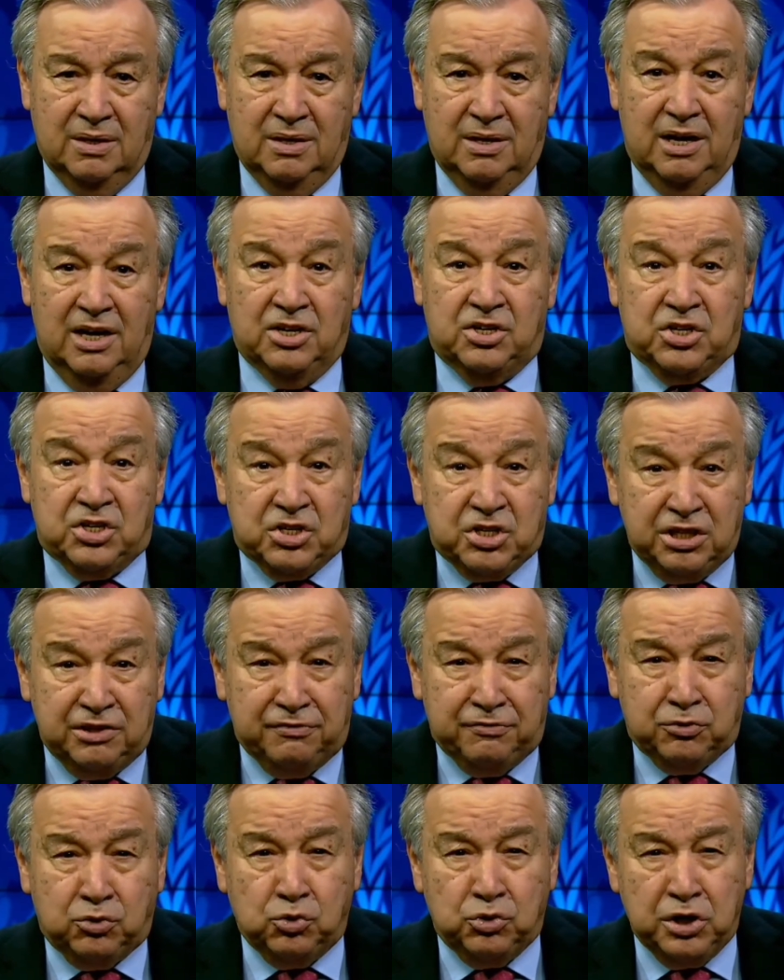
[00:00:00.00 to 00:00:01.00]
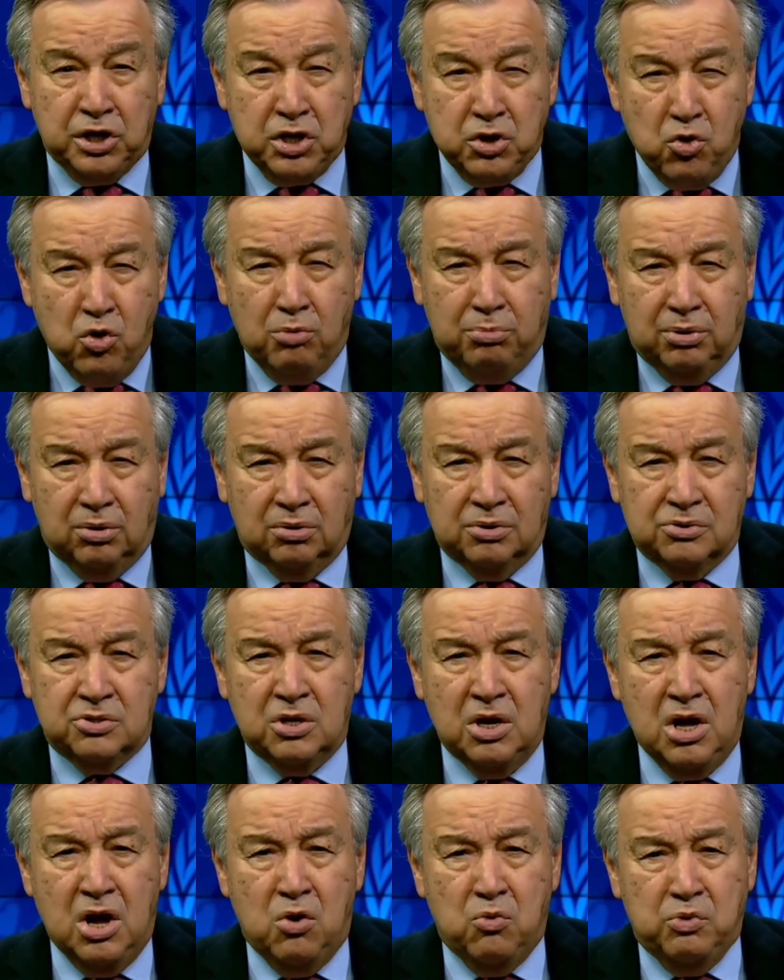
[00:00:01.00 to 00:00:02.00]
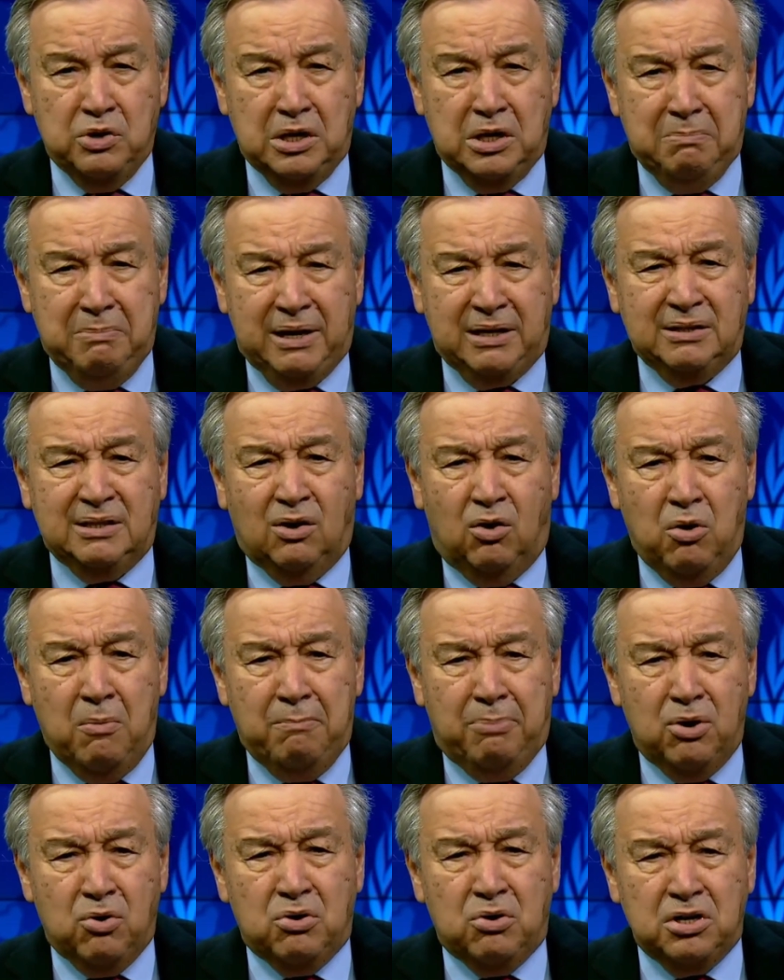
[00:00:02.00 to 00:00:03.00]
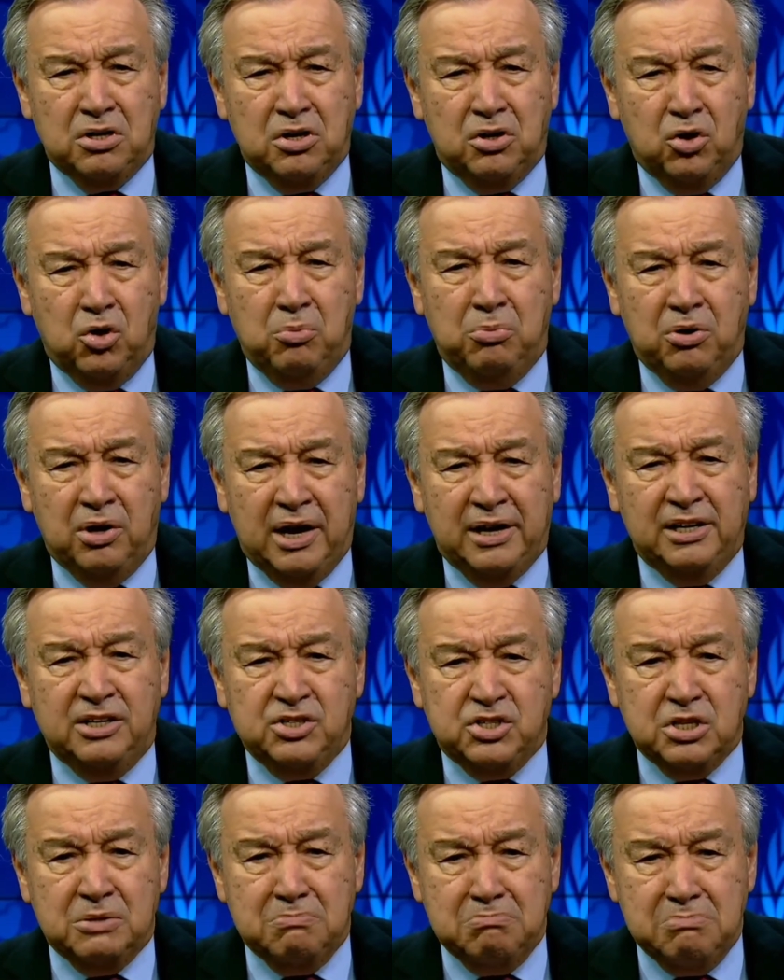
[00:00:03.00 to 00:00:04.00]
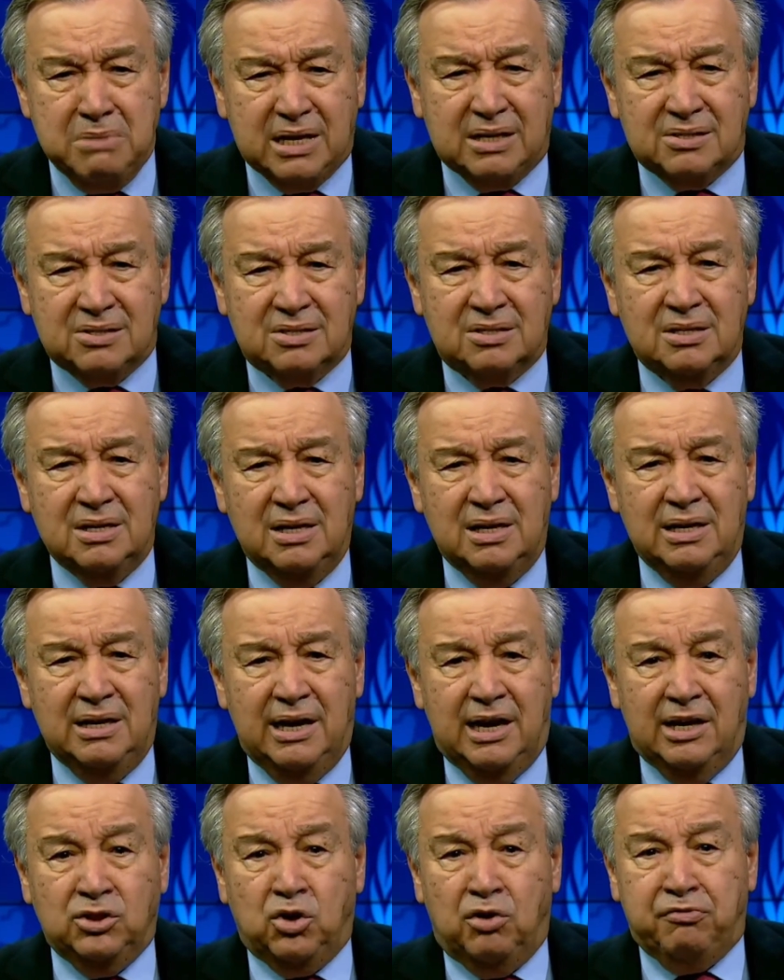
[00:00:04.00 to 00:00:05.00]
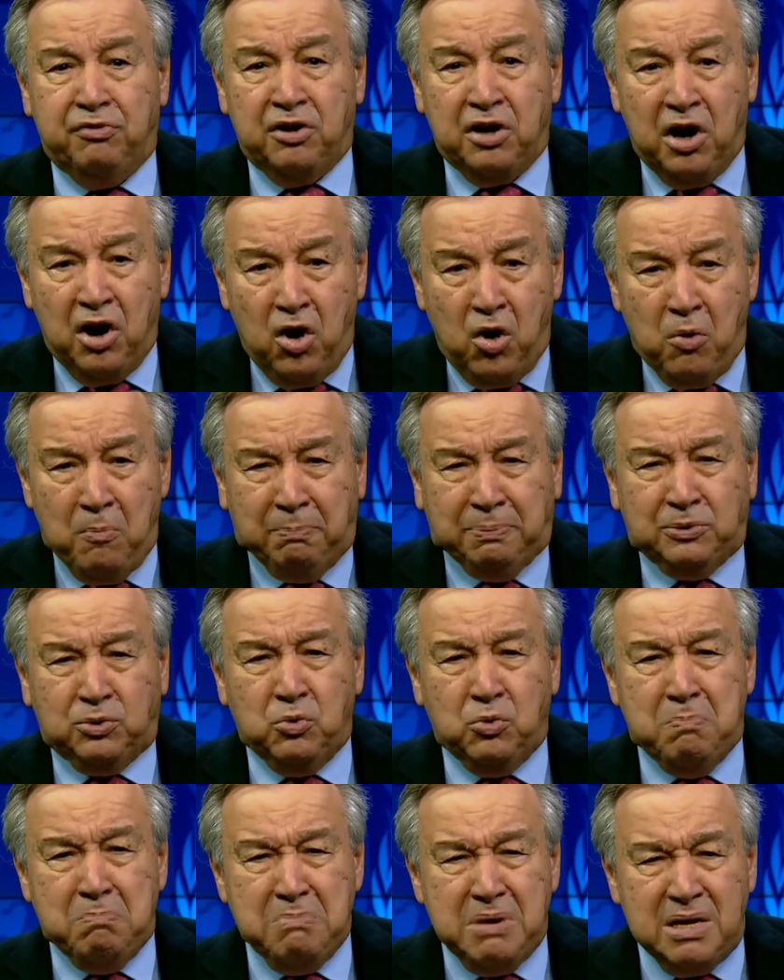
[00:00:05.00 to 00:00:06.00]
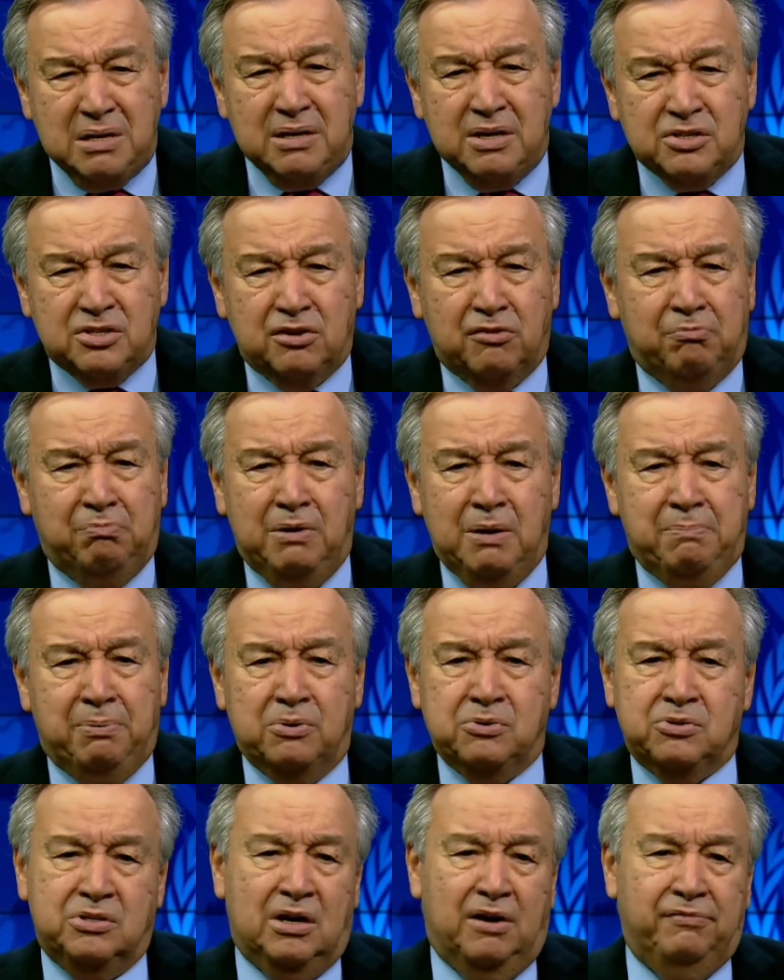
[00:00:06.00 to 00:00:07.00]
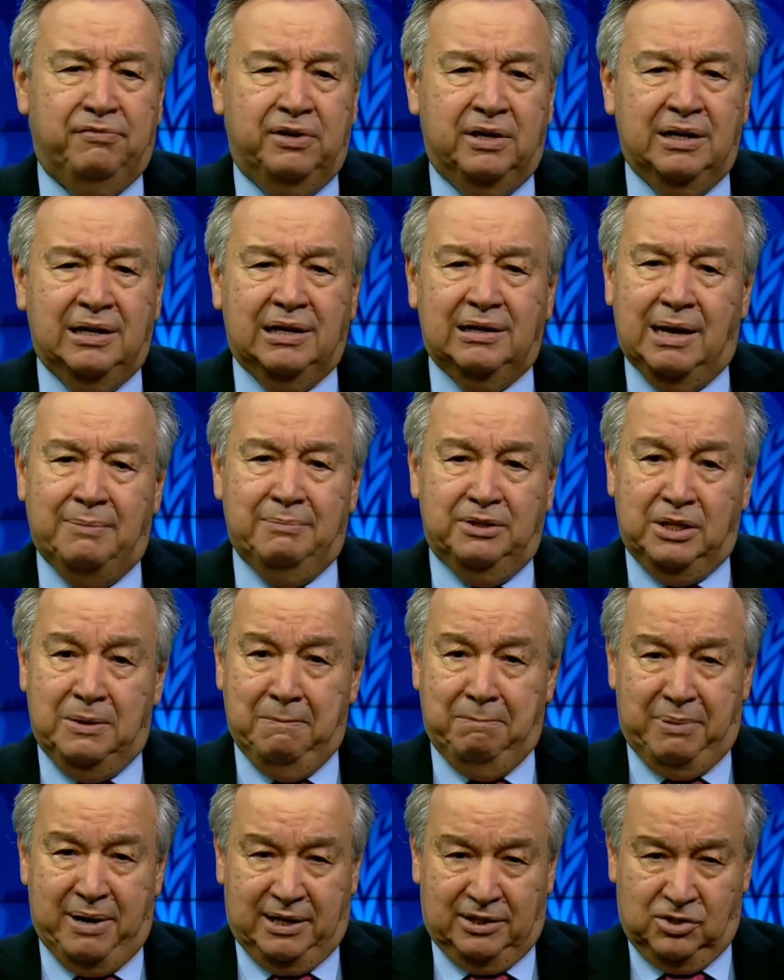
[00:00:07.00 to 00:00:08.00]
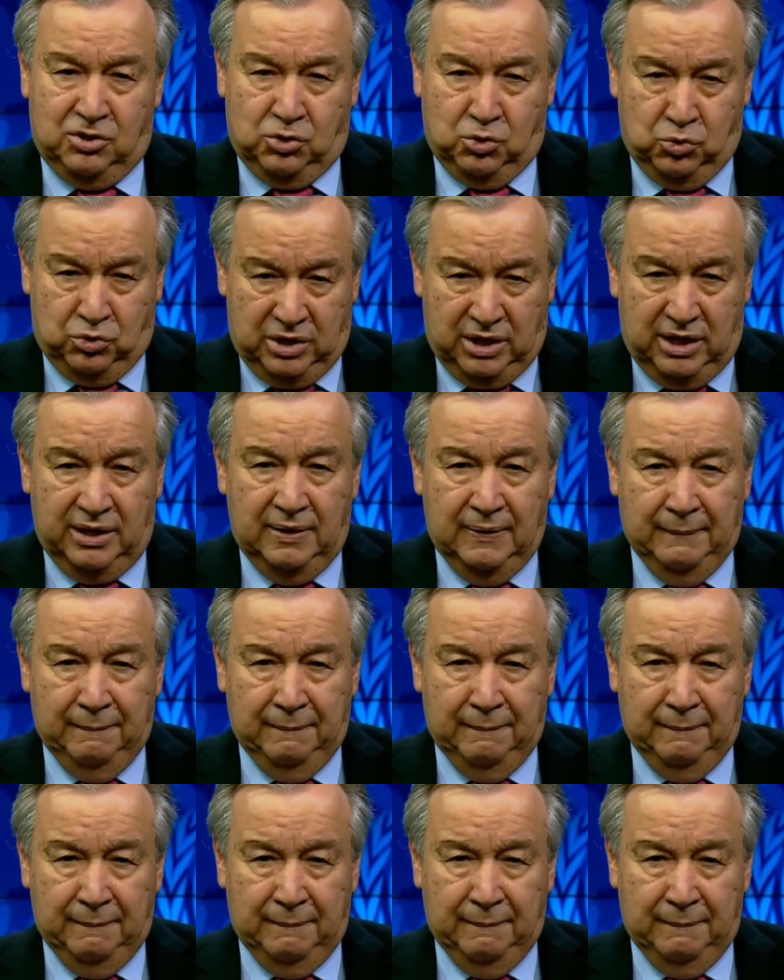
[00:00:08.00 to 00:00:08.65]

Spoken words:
A shift to renewables will mend our broken global energy mix and offer hope to millions of people suffering climate impacts today.